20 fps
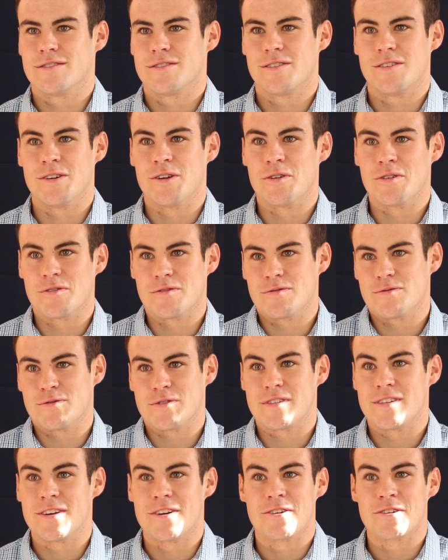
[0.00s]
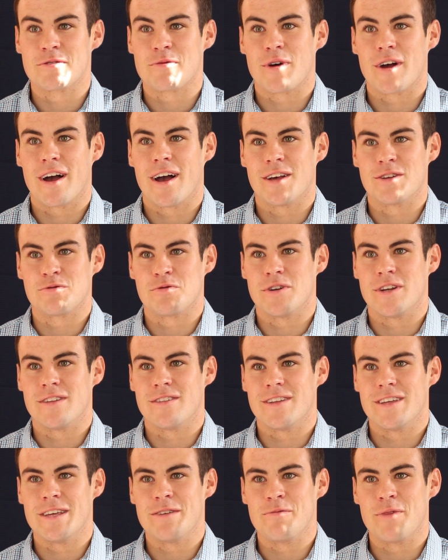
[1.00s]
you know, with tears in my eyes
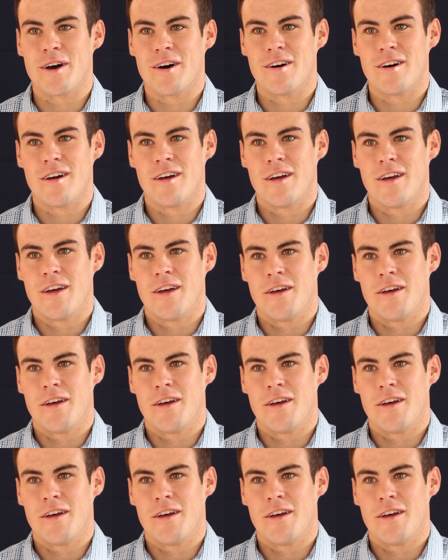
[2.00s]
reading the email,